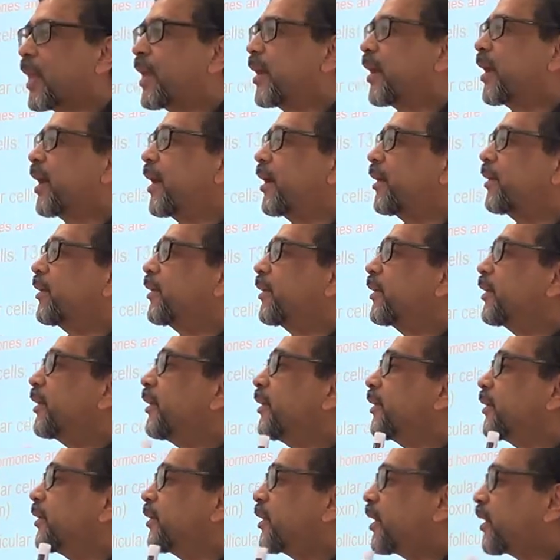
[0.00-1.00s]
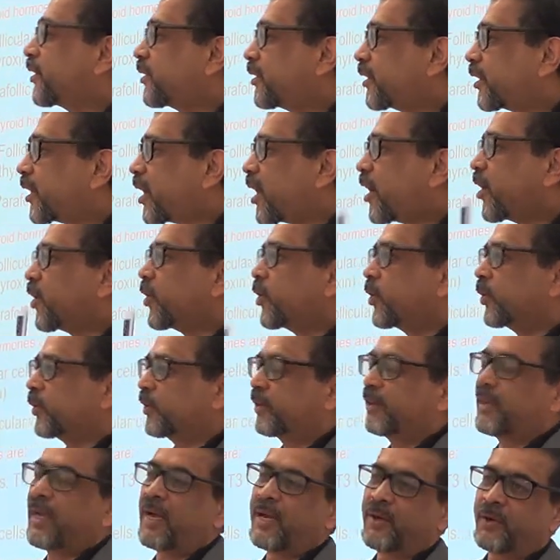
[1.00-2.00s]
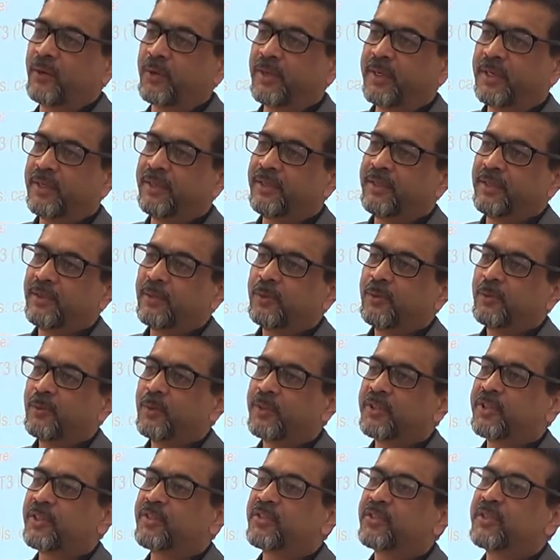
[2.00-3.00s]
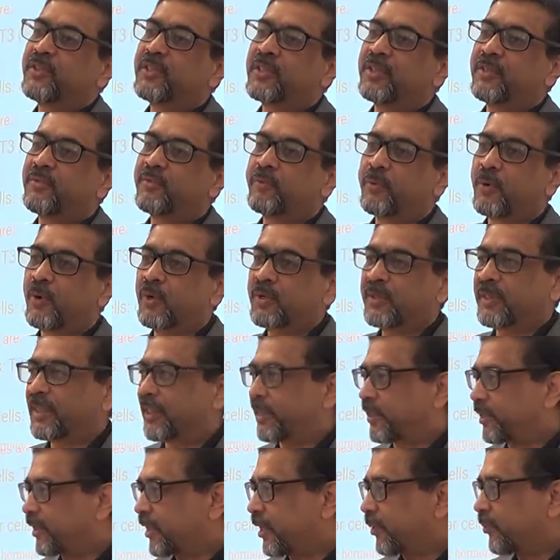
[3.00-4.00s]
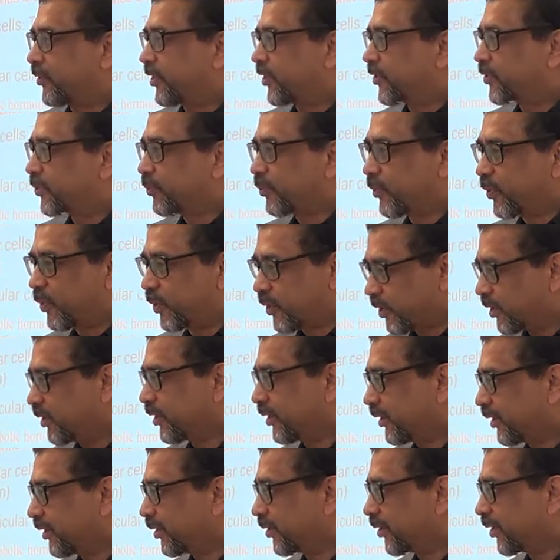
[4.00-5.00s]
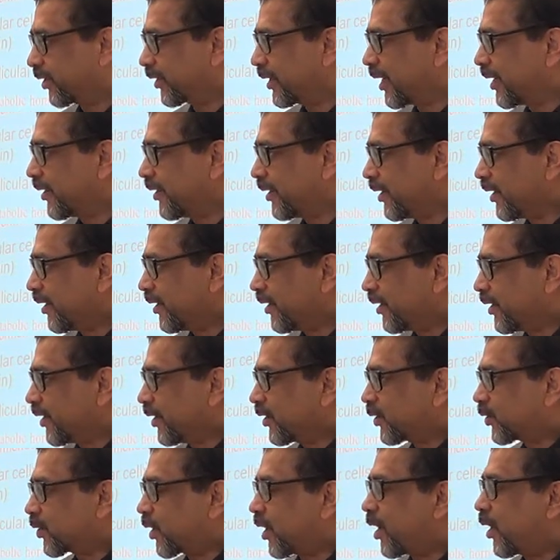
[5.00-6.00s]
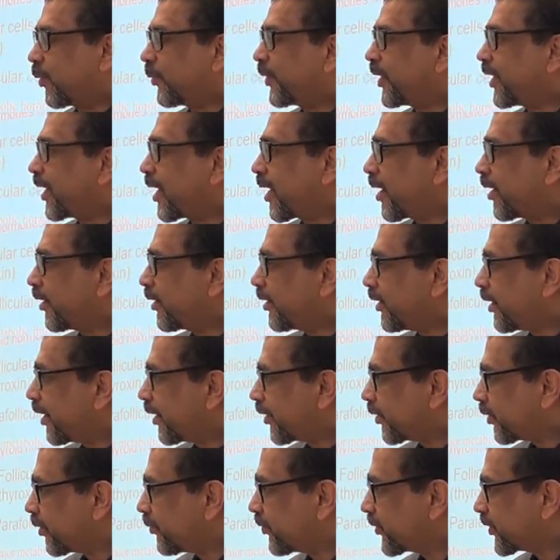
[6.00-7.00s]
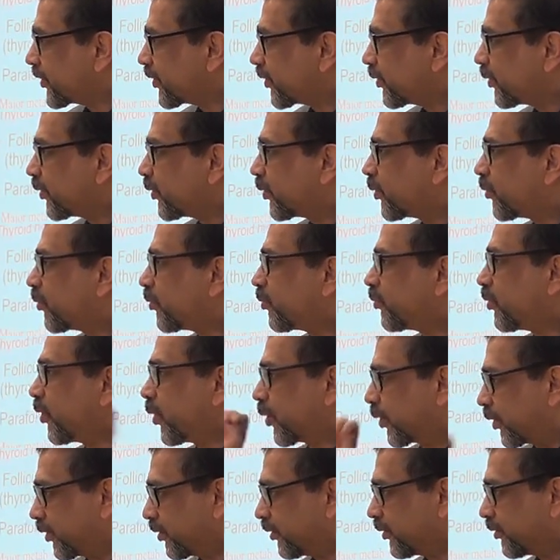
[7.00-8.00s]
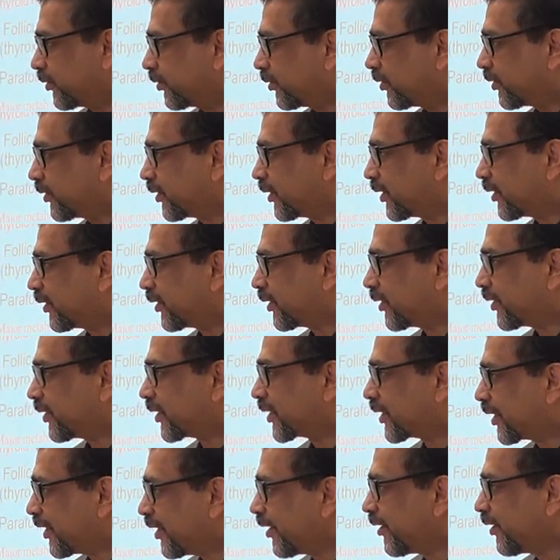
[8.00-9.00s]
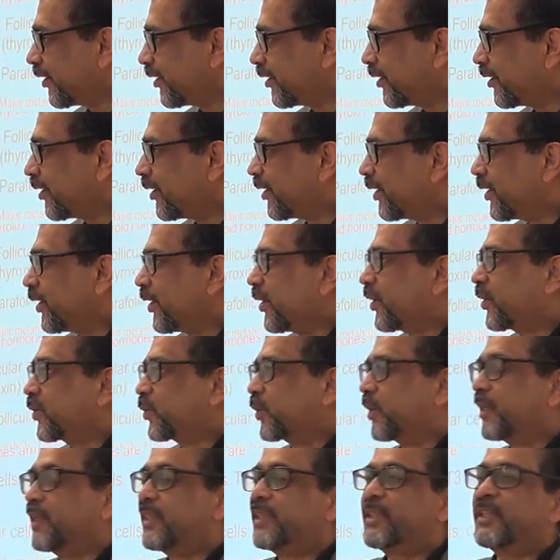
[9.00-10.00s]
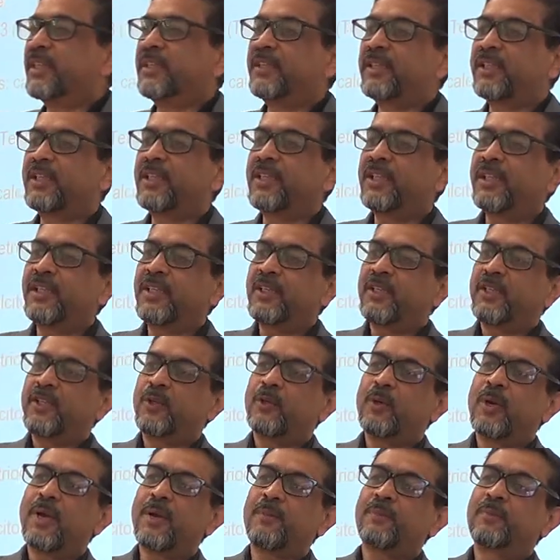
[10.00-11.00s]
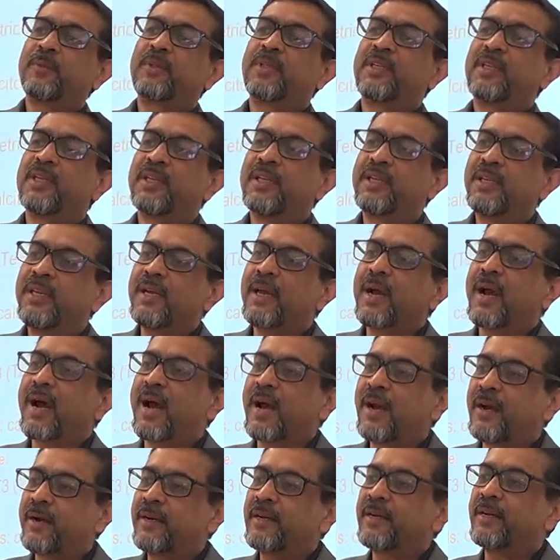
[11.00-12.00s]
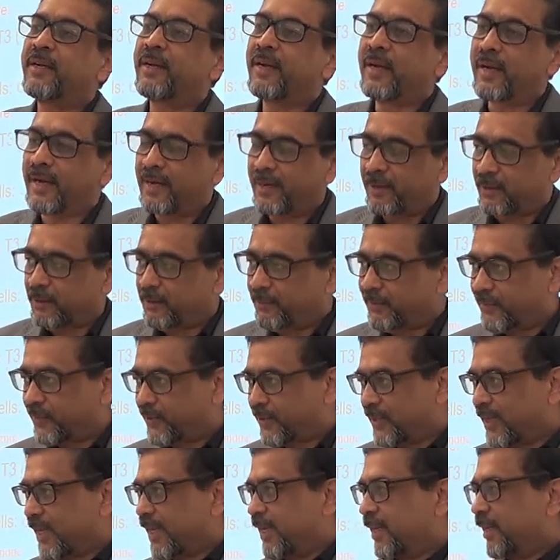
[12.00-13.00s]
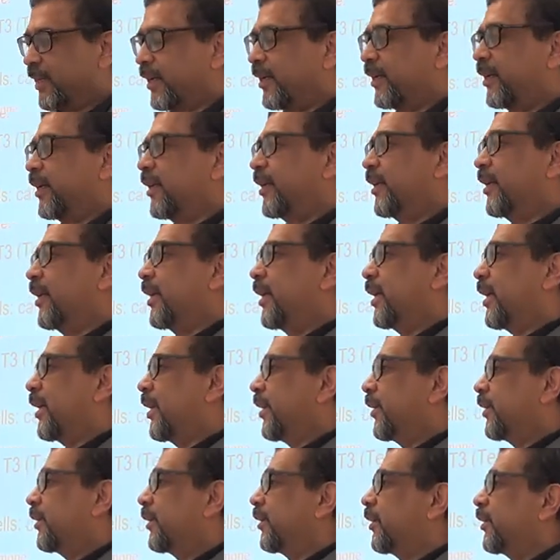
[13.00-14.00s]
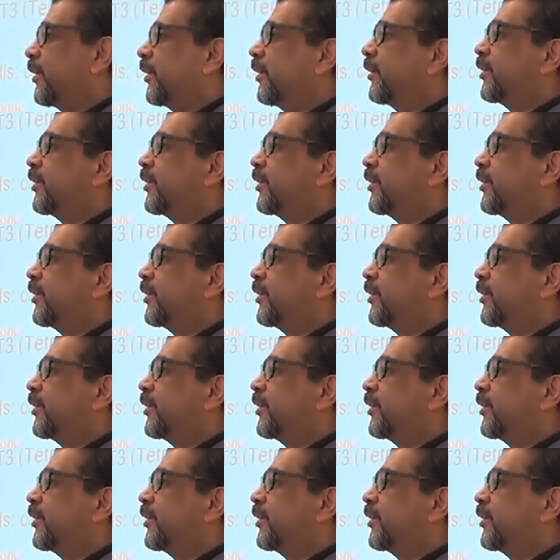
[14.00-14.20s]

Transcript: And in tetraiodothyronine, which is T4, tetra means 4, you know that? So how many iodine atoms? 4. Is it clear? So in T3 you have 3 iodine atoms, and in